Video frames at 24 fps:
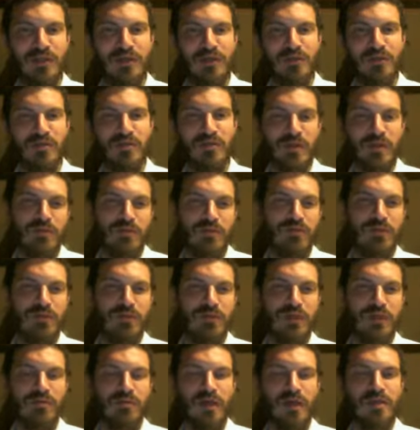What are we fooling
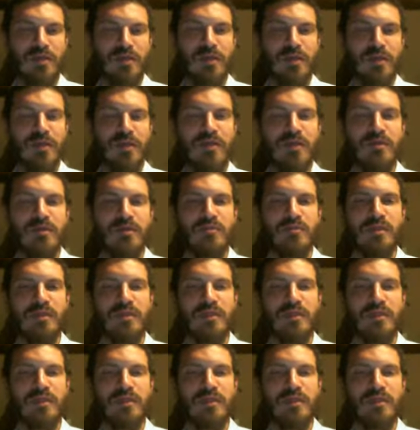around here? We're